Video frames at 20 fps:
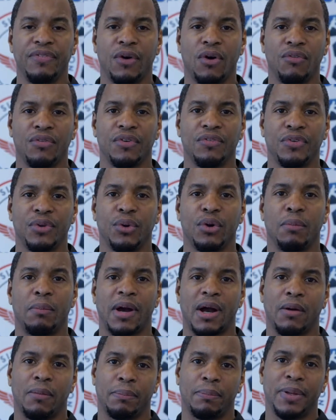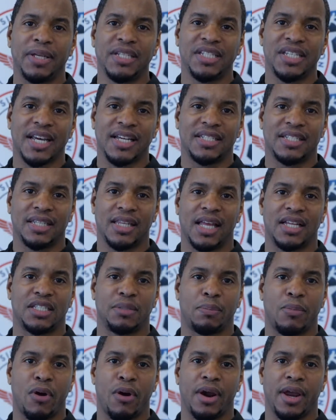overview about Pencak Silat
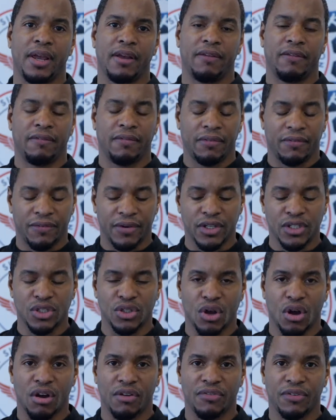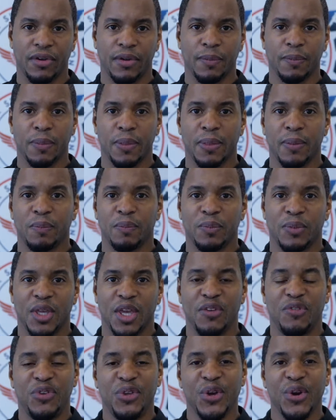Sparring. First off,
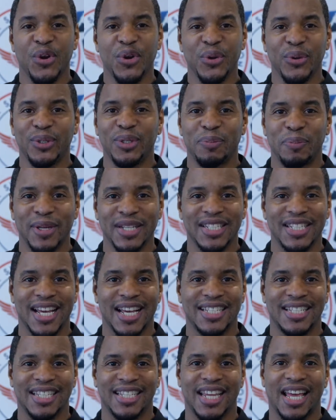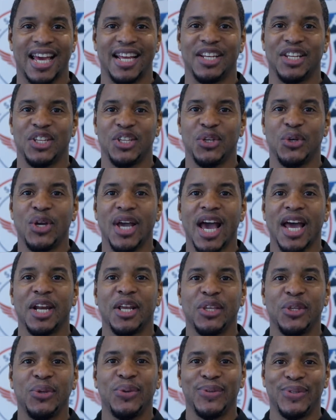if you're new to Pencak Silat, you
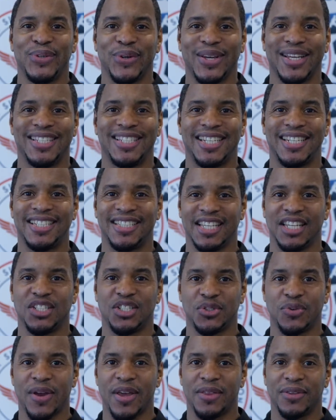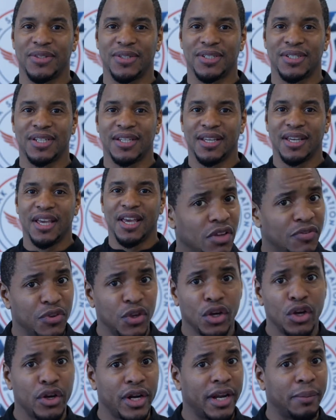gotta use your existing strengths. If
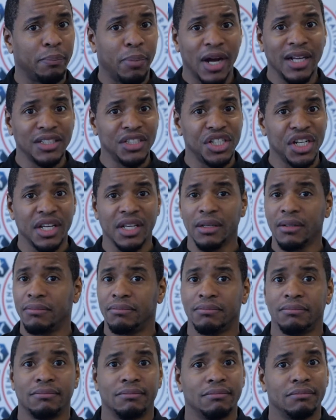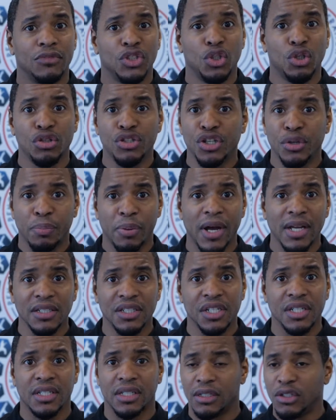you're good at punching, use your
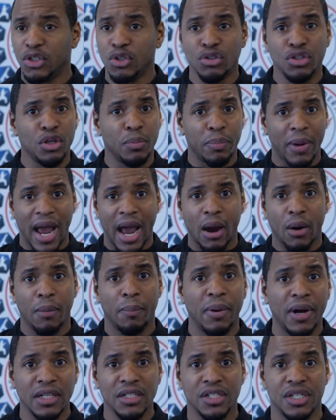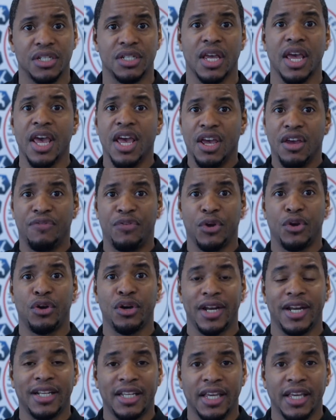punches, use your power punches. If you're good at